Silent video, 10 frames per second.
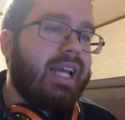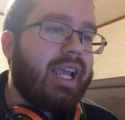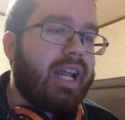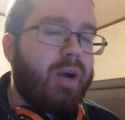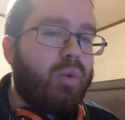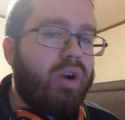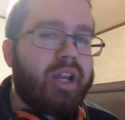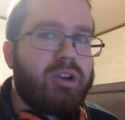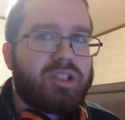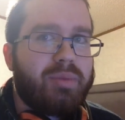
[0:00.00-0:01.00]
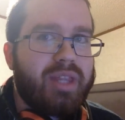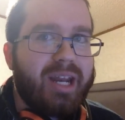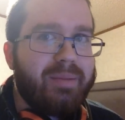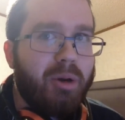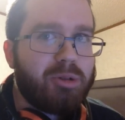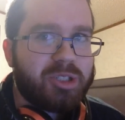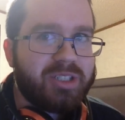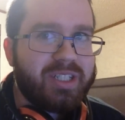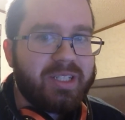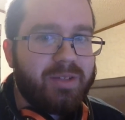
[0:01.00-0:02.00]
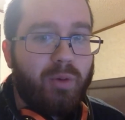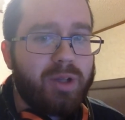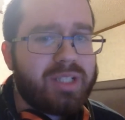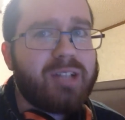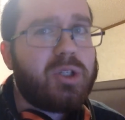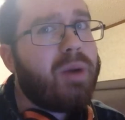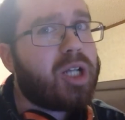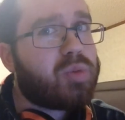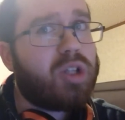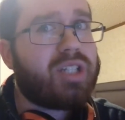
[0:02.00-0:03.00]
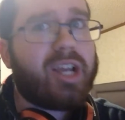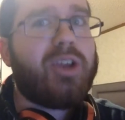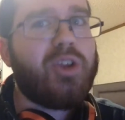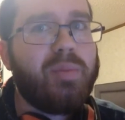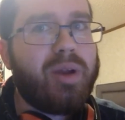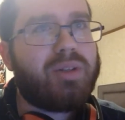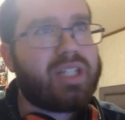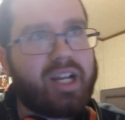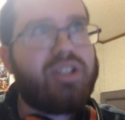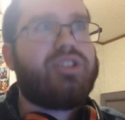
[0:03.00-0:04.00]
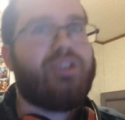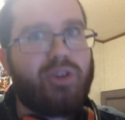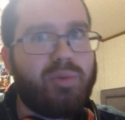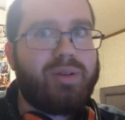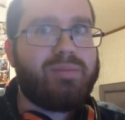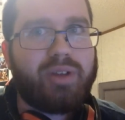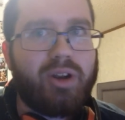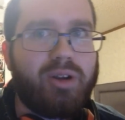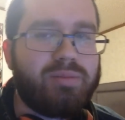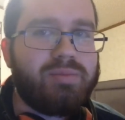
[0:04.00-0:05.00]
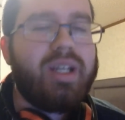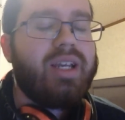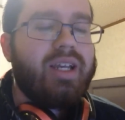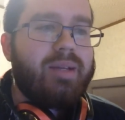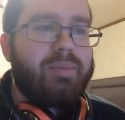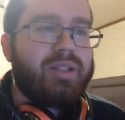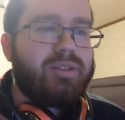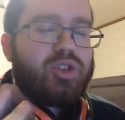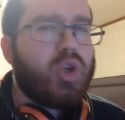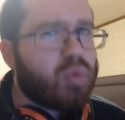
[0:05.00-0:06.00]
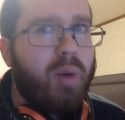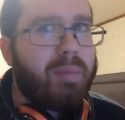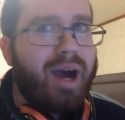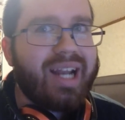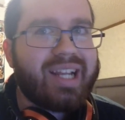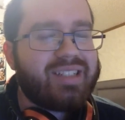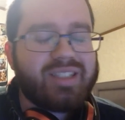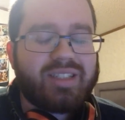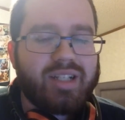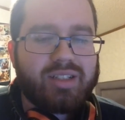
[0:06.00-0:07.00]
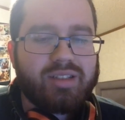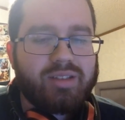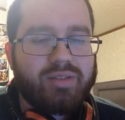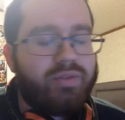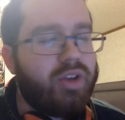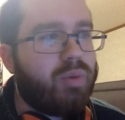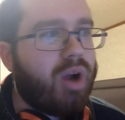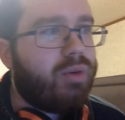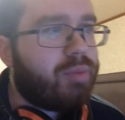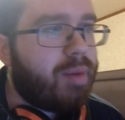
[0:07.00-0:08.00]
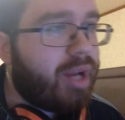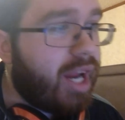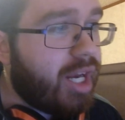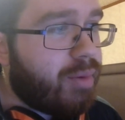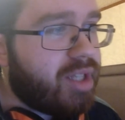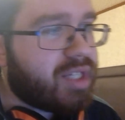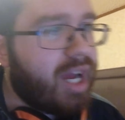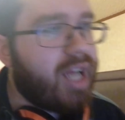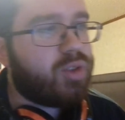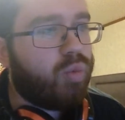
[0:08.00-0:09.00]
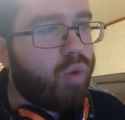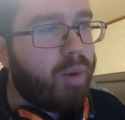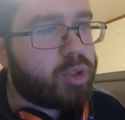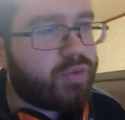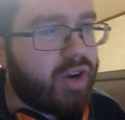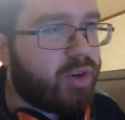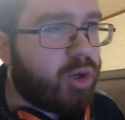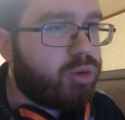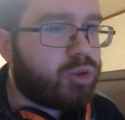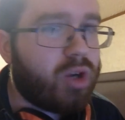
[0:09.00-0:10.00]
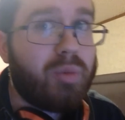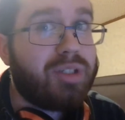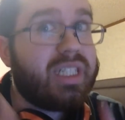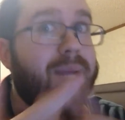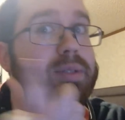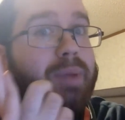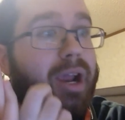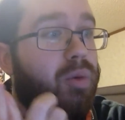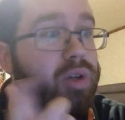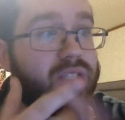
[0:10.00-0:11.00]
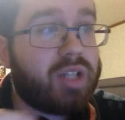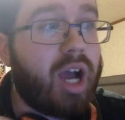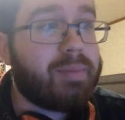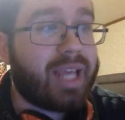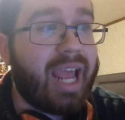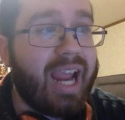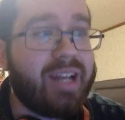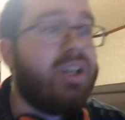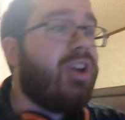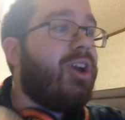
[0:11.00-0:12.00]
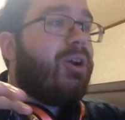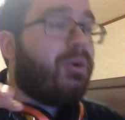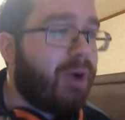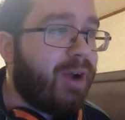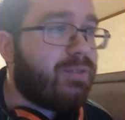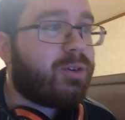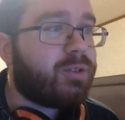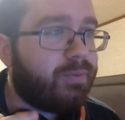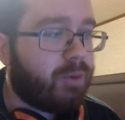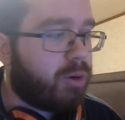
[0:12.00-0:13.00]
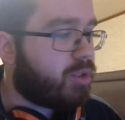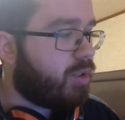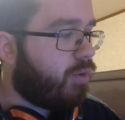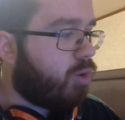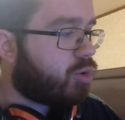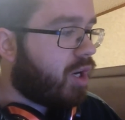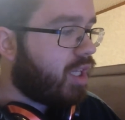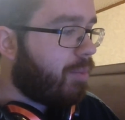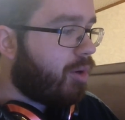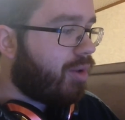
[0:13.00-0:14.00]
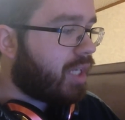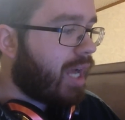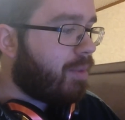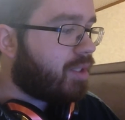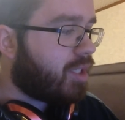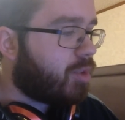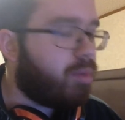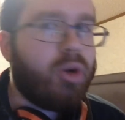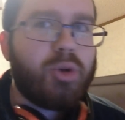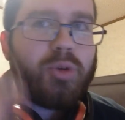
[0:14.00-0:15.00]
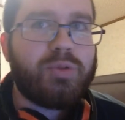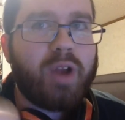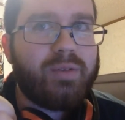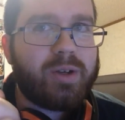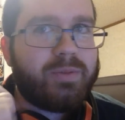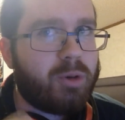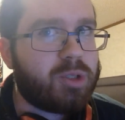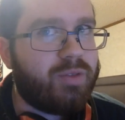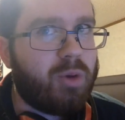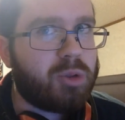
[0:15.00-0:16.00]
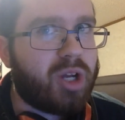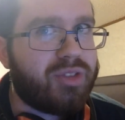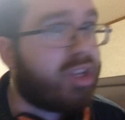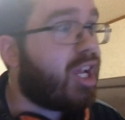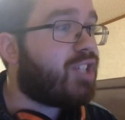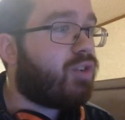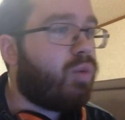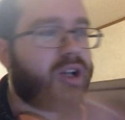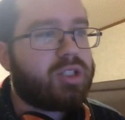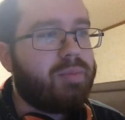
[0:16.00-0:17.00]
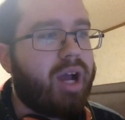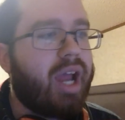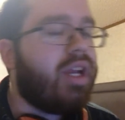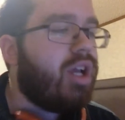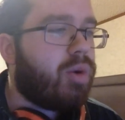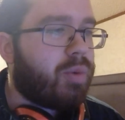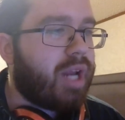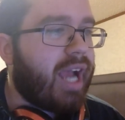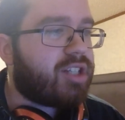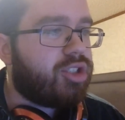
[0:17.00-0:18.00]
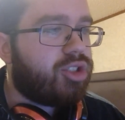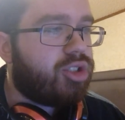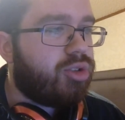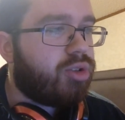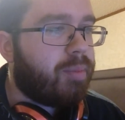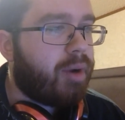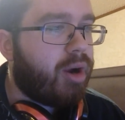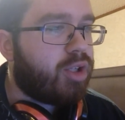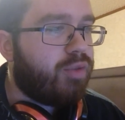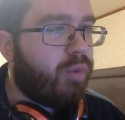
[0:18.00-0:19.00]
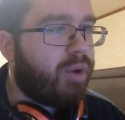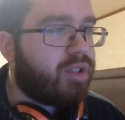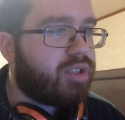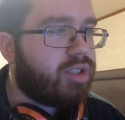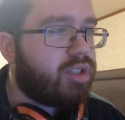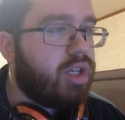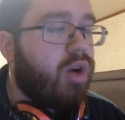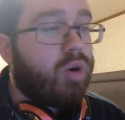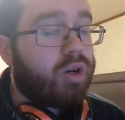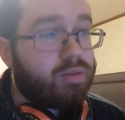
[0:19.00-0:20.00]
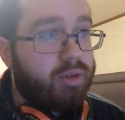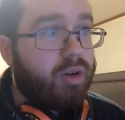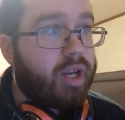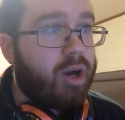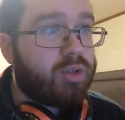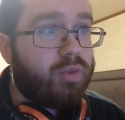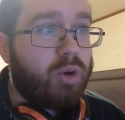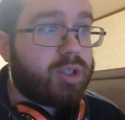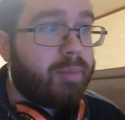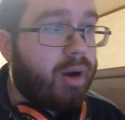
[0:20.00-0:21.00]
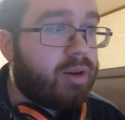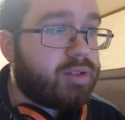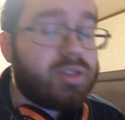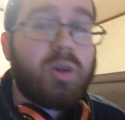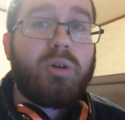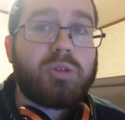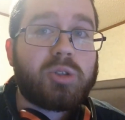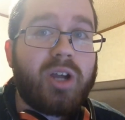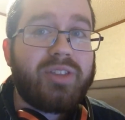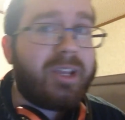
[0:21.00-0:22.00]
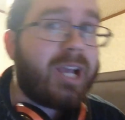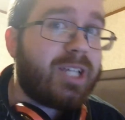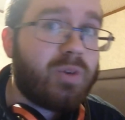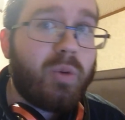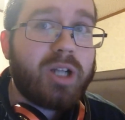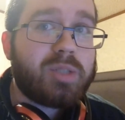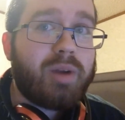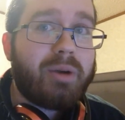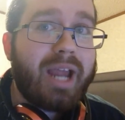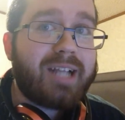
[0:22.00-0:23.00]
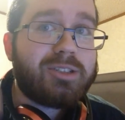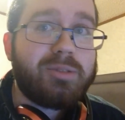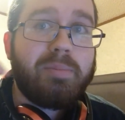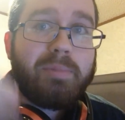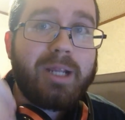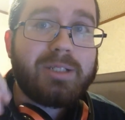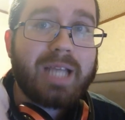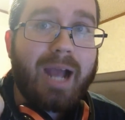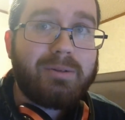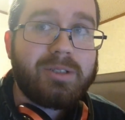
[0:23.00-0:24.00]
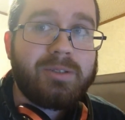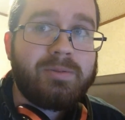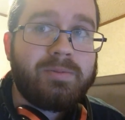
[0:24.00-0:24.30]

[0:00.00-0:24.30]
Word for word: And I want to hear some of that emotion in the voice. Not too much where it's like a human, where it's like it's just a human, you know. But too robotic, it just doesn't fit well with me. But anyways, guys, what was your favorite Ultron? Was it James Spader? Was it Tom Kane? Whoever version of Ultron, let me know in the comment section below your favorite version of Ultron. Thank you guys for watching my reaction to comparing the voices, or, you know, character voice comparisons, Ultron. Thank you guys for watching my reaction. Peace out.